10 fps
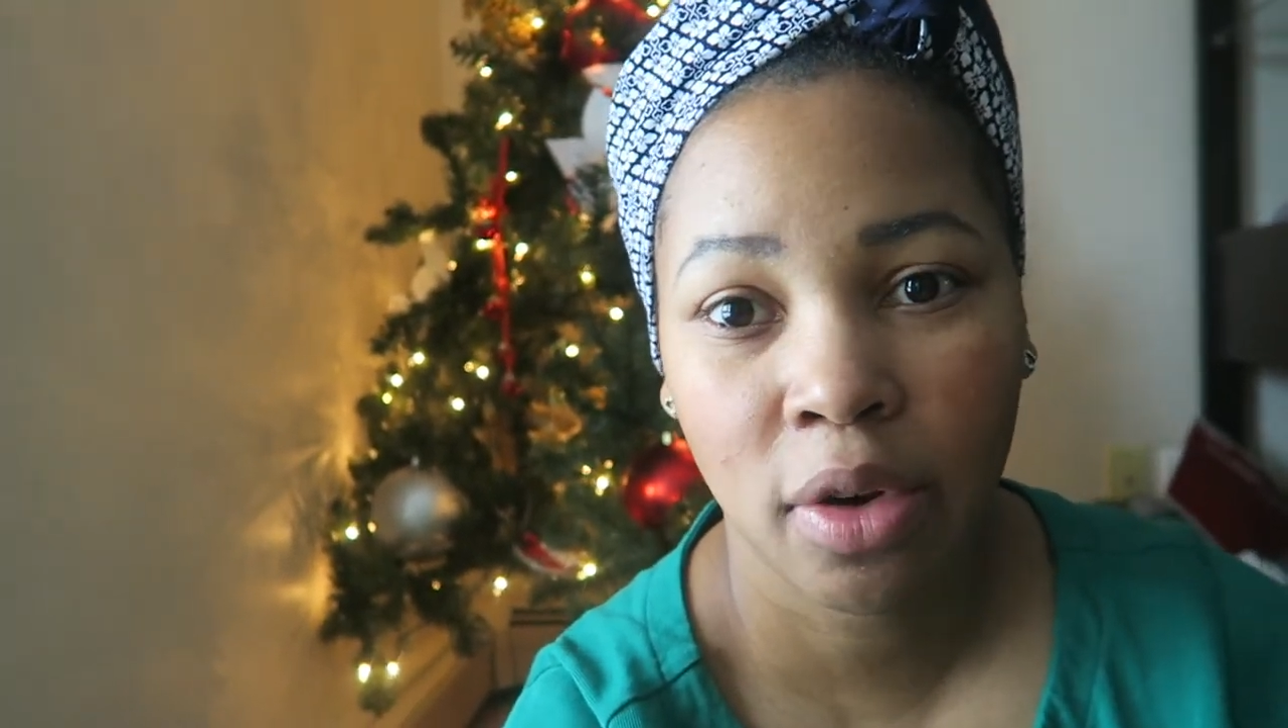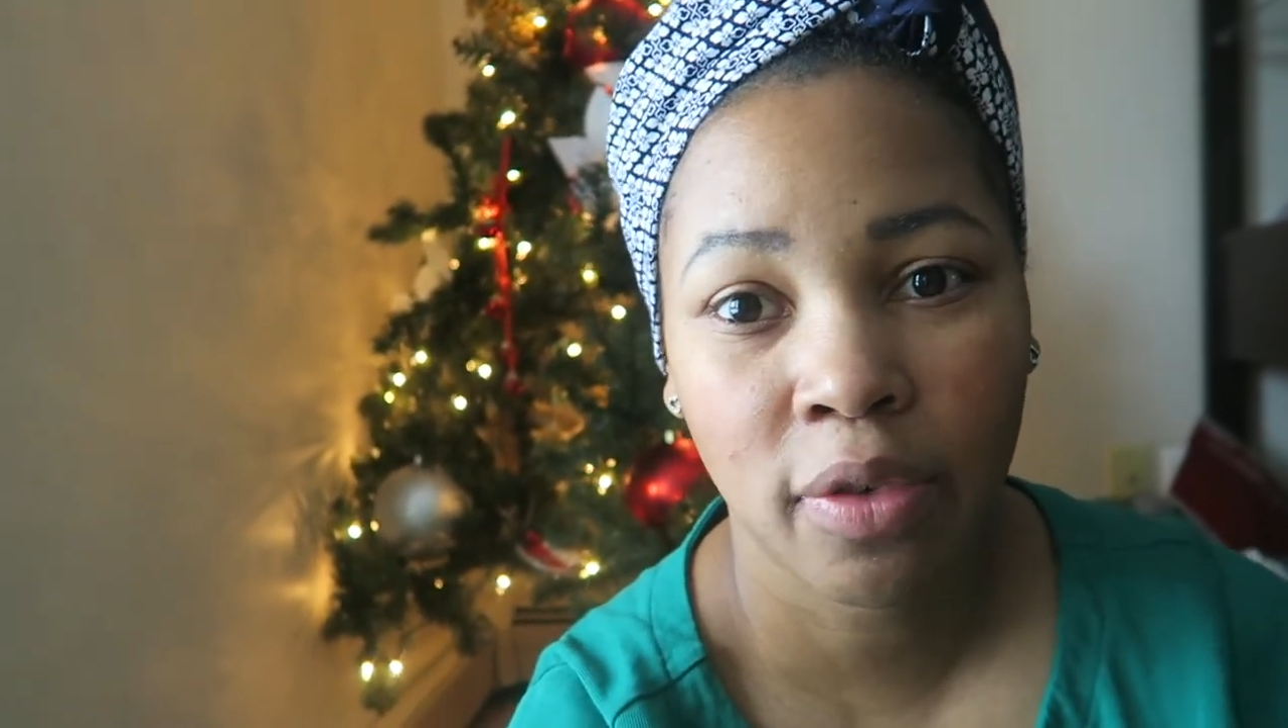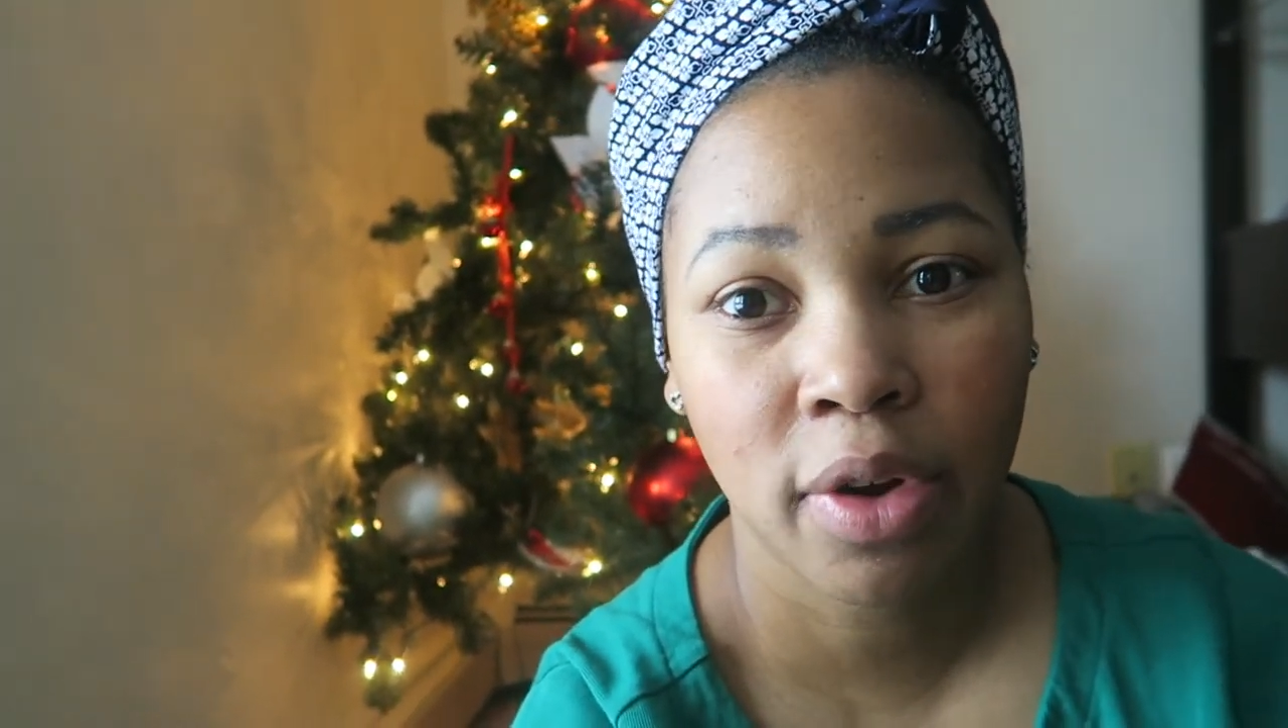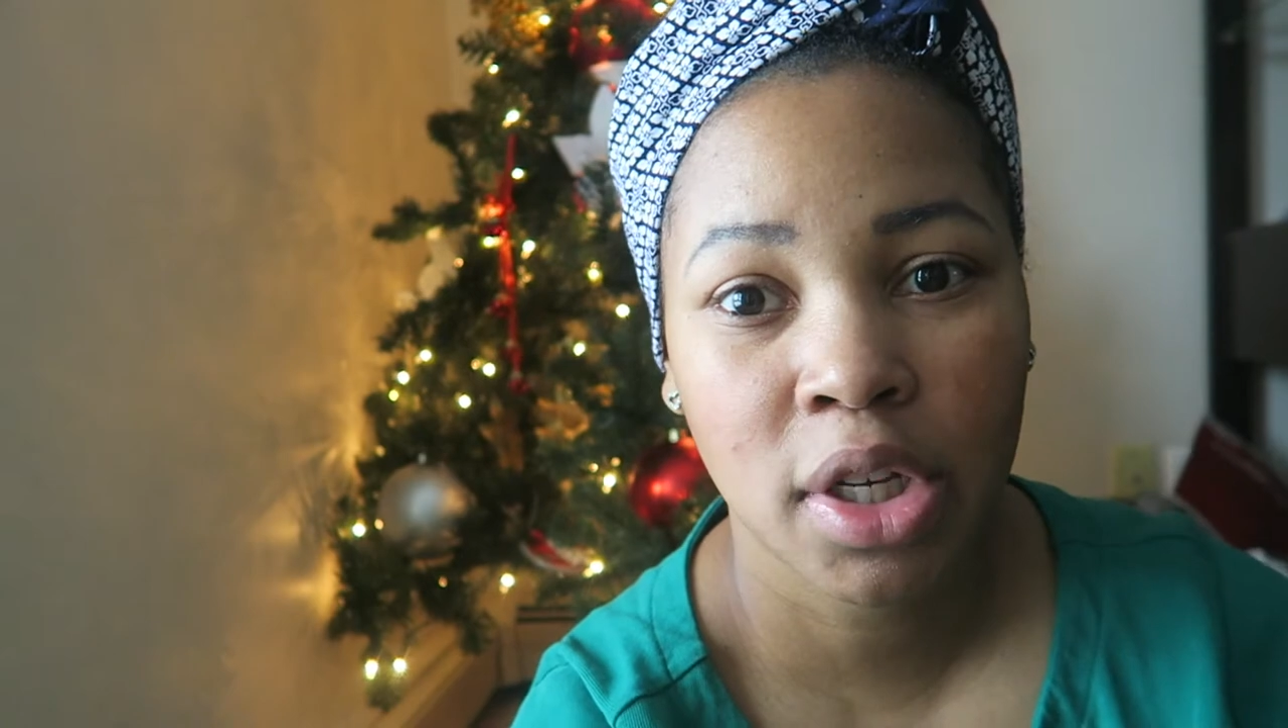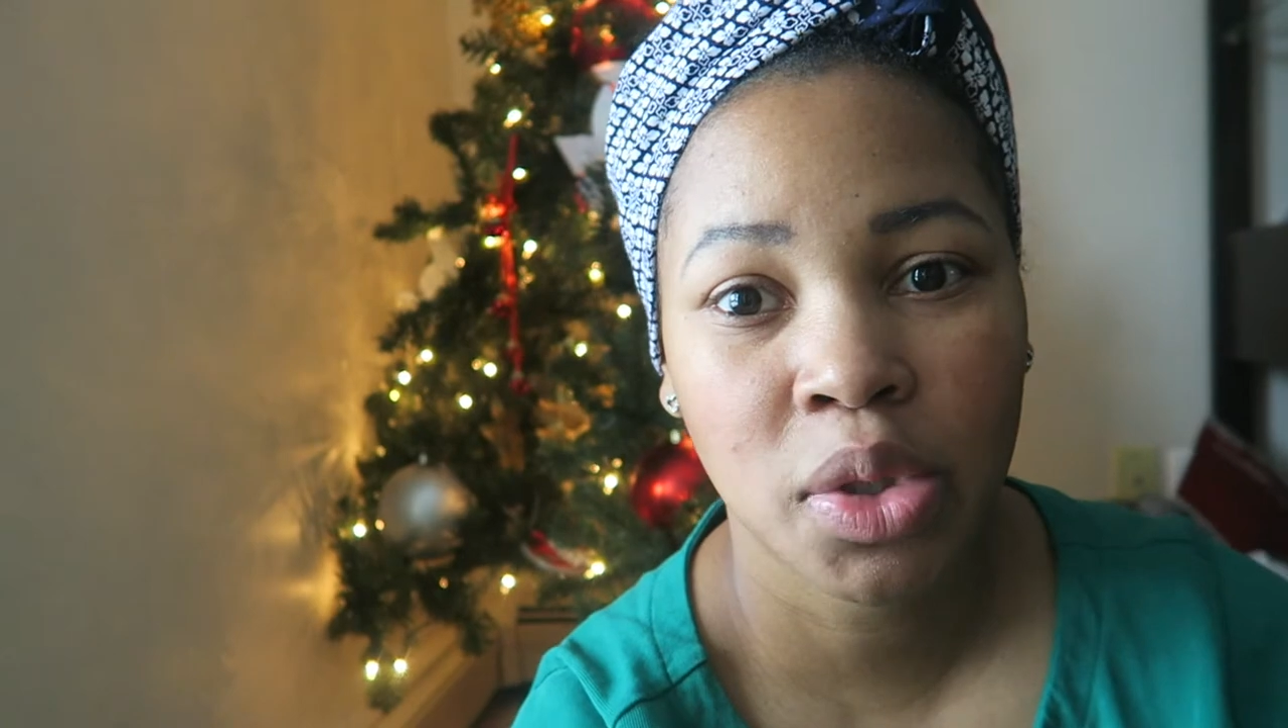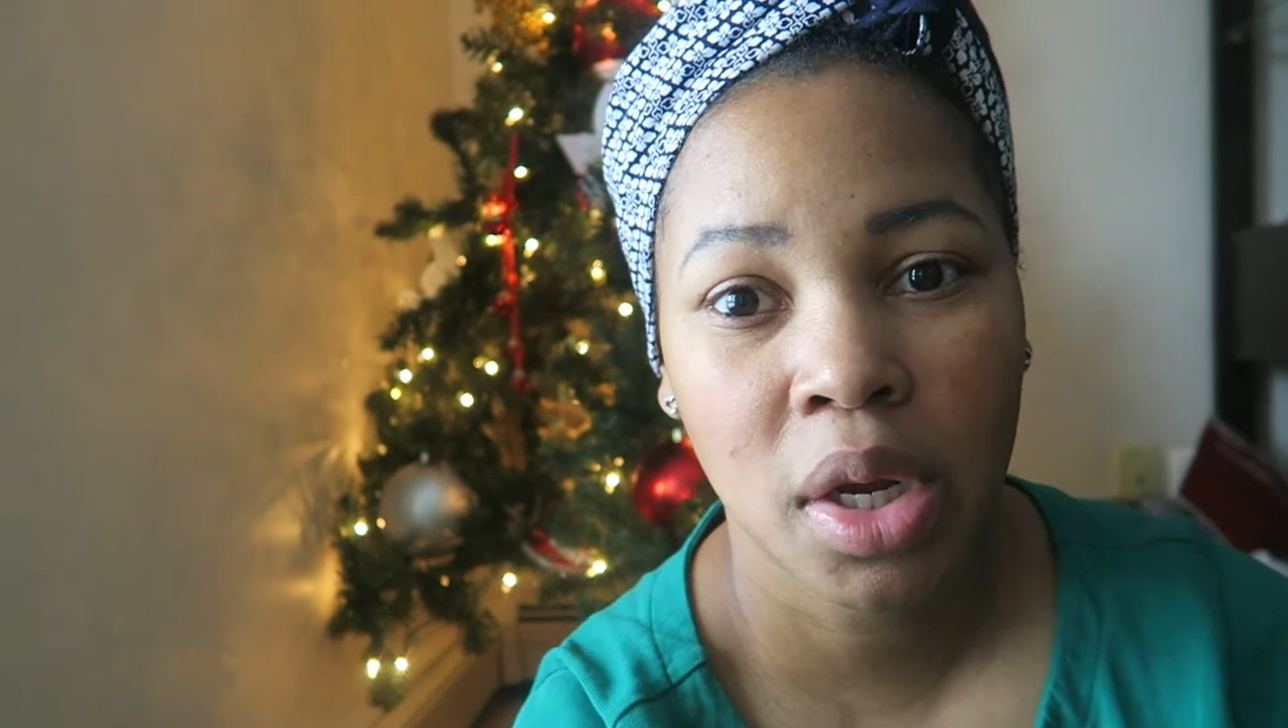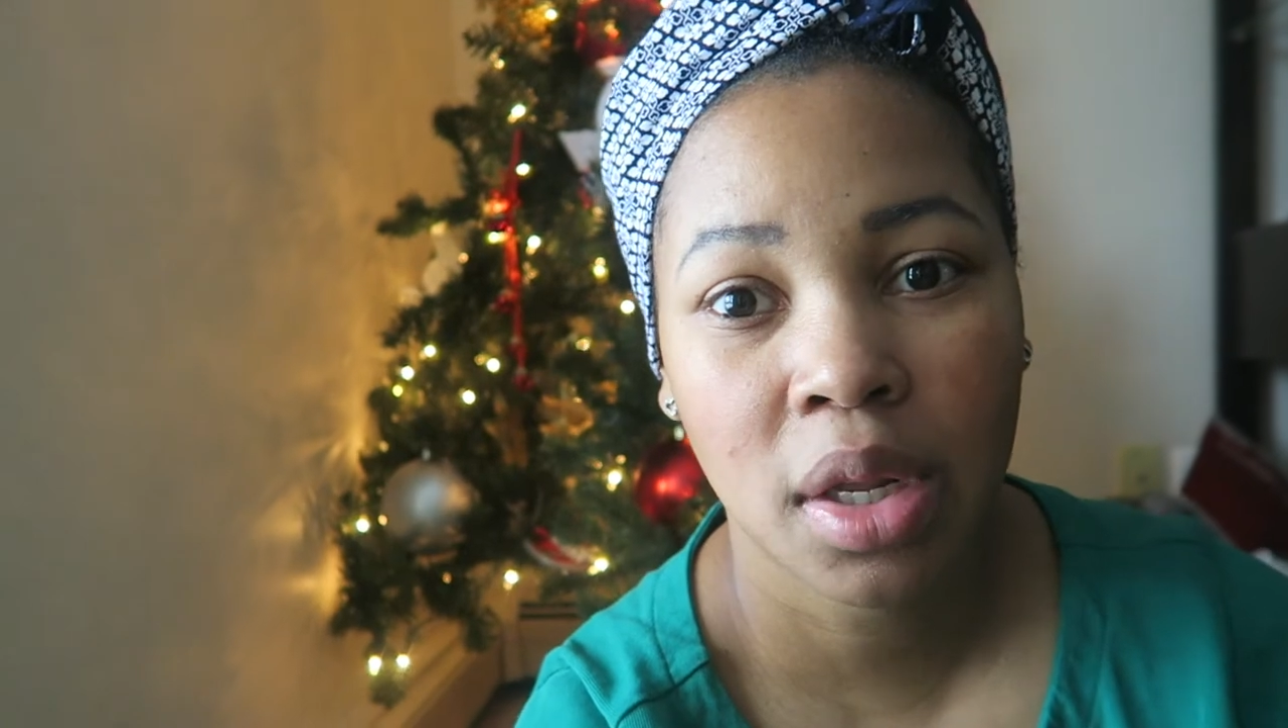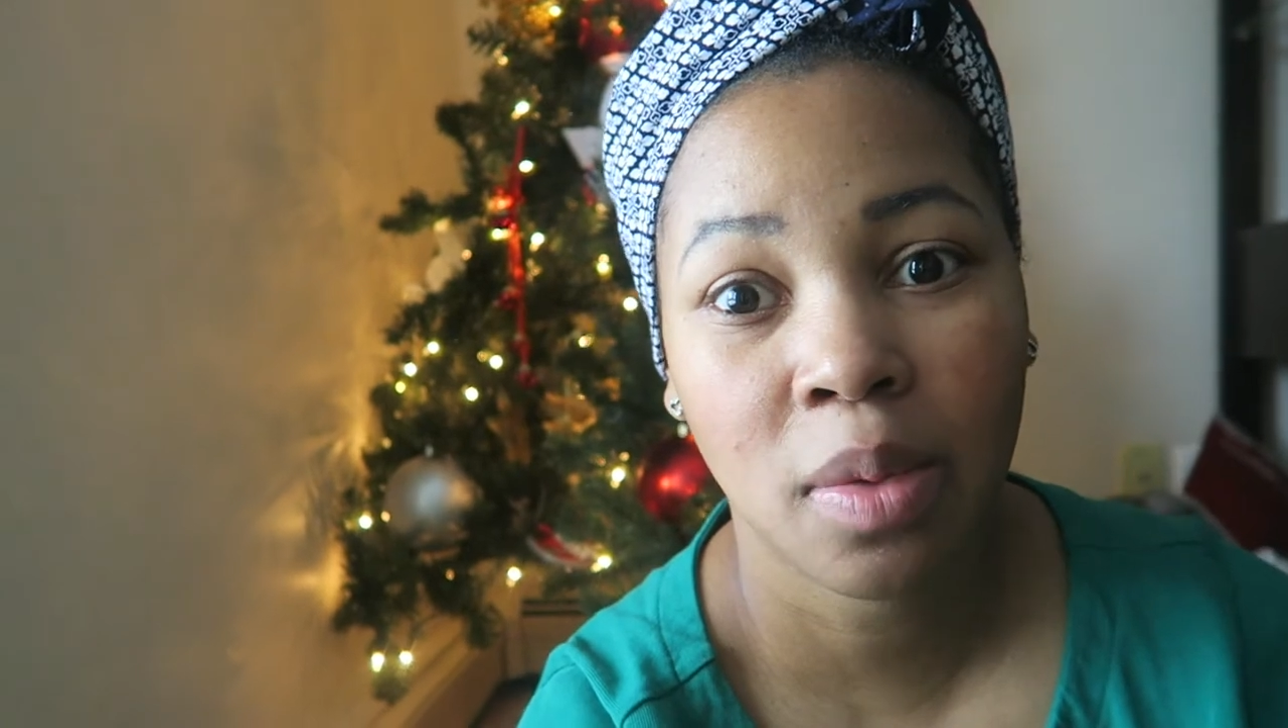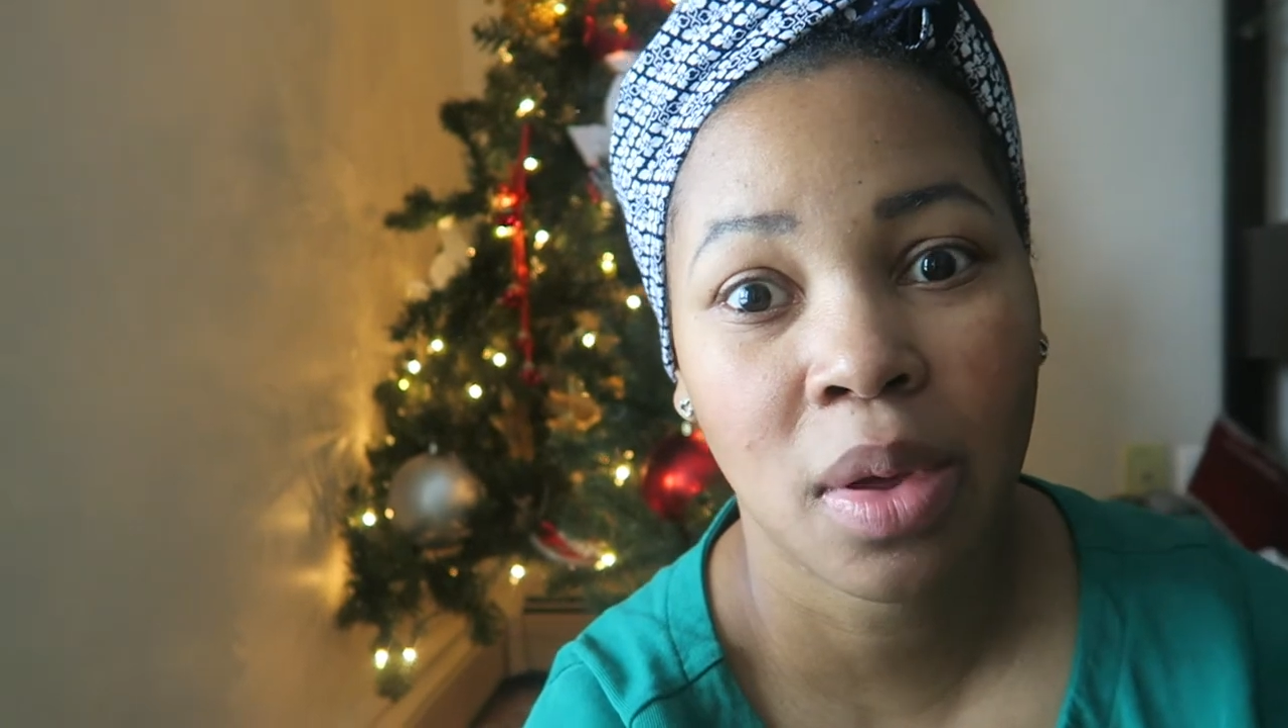or frustrated